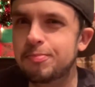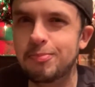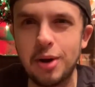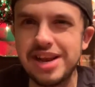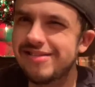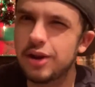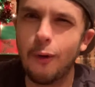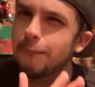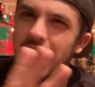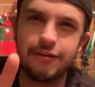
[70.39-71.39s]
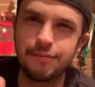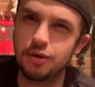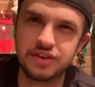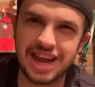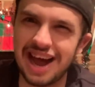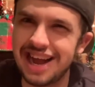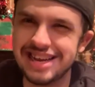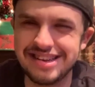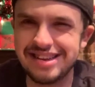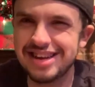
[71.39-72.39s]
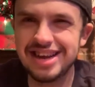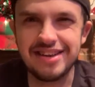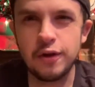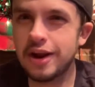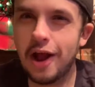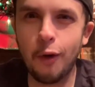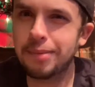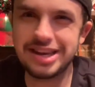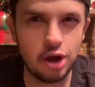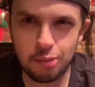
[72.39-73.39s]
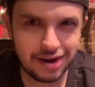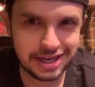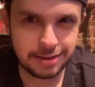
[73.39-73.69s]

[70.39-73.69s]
but don't buy from those guys. They're not helping nobody.